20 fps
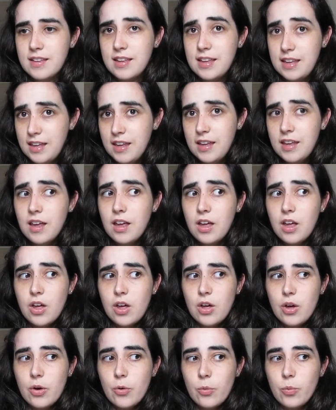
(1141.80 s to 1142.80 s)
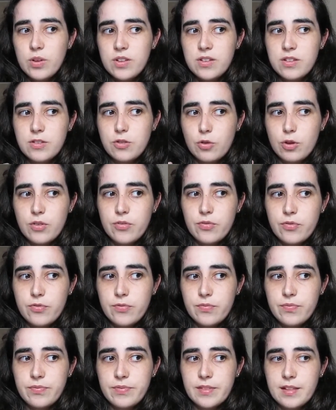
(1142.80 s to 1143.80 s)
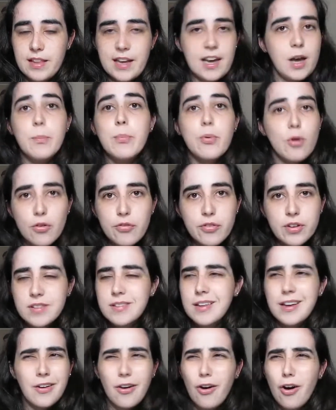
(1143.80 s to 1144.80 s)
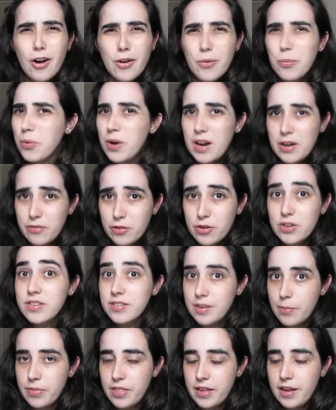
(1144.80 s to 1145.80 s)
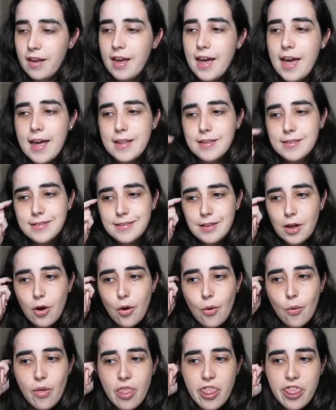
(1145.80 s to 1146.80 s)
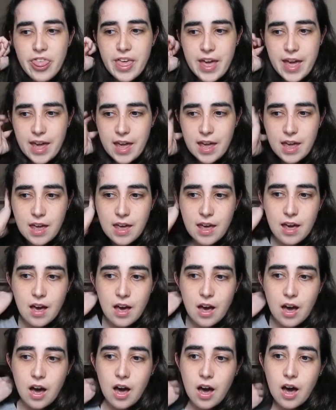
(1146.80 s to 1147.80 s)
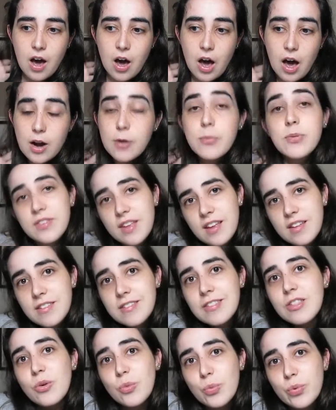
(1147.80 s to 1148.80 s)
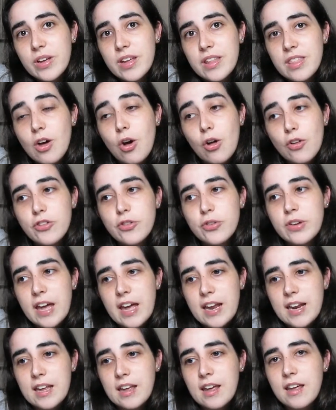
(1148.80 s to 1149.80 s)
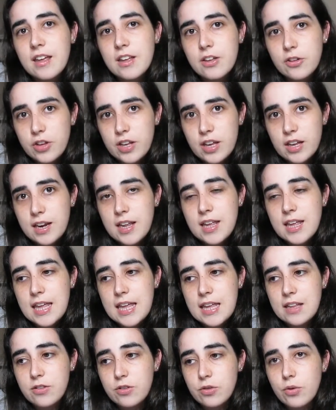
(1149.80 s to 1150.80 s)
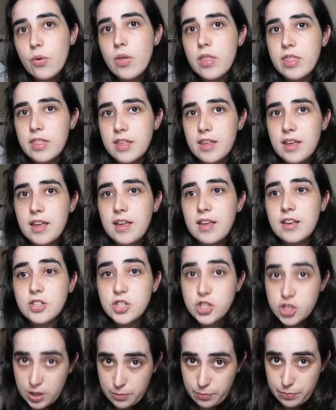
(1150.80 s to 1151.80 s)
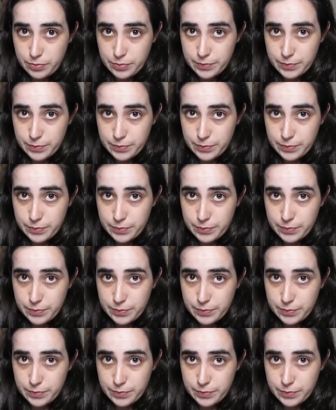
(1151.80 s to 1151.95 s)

he was sort of like a prophet, a god, whatever, something. And so they are obsessed with also getting Guyan into the ship.